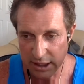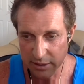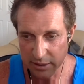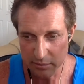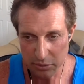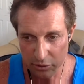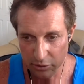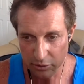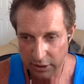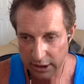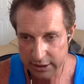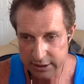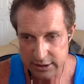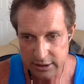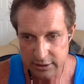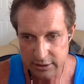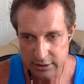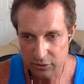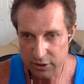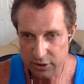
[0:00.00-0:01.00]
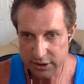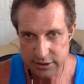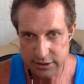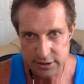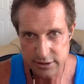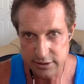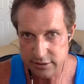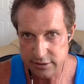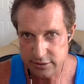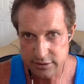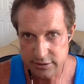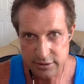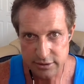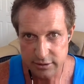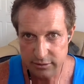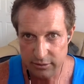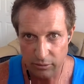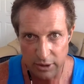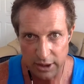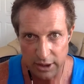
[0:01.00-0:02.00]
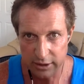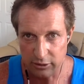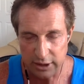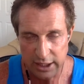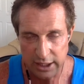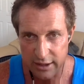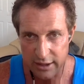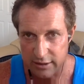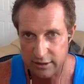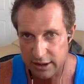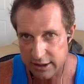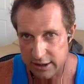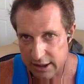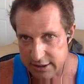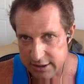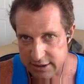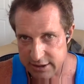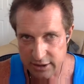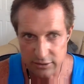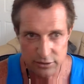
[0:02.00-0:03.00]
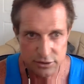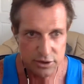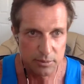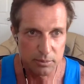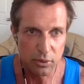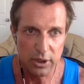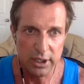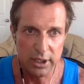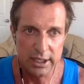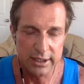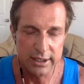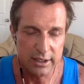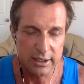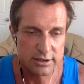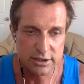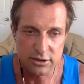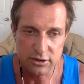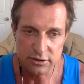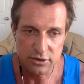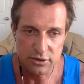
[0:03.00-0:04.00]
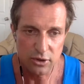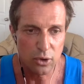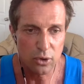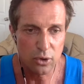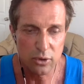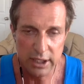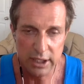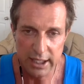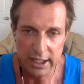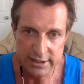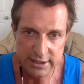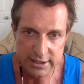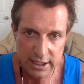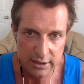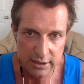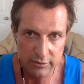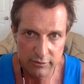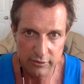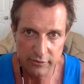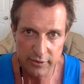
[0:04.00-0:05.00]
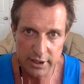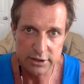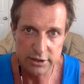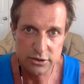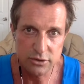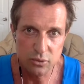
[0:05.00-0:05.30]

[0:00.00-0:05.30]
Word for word: Blue light decreases in the retinal ganglia, that signals the brain, that starts a whole cascade of events.